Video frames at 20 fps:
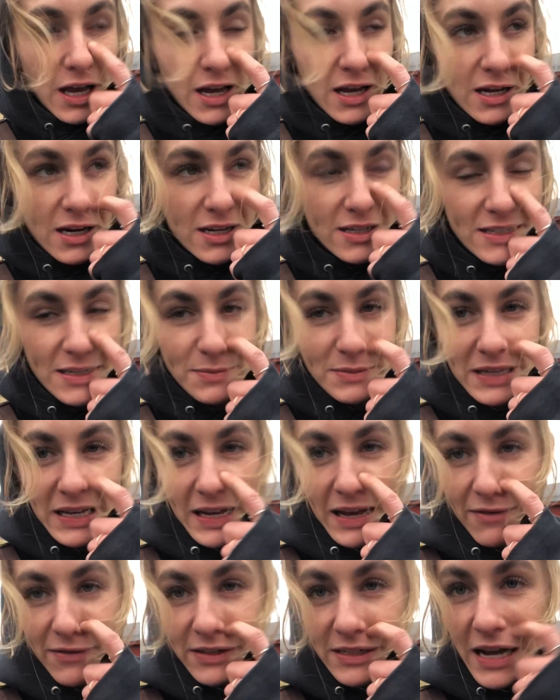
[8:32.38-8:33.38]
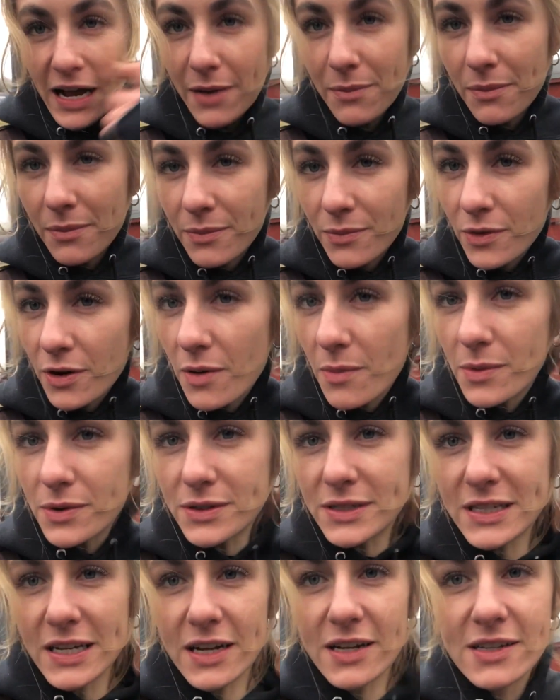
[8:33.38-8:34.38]
And it seems like every time we're
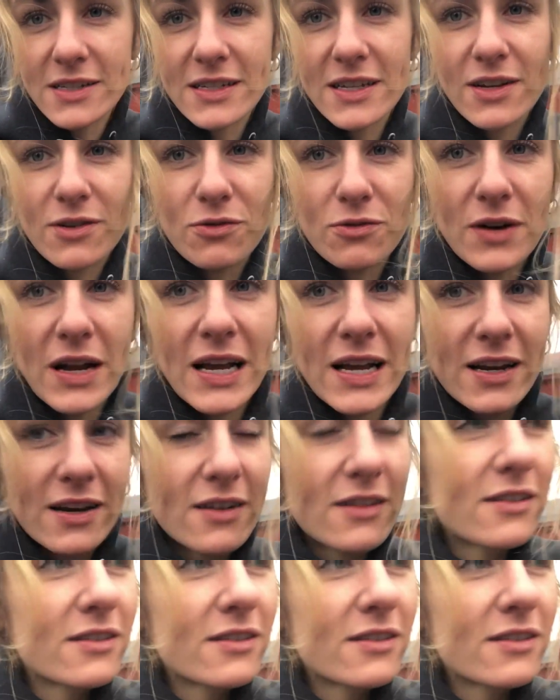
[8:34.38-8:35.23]
almost done, it's gonna rain.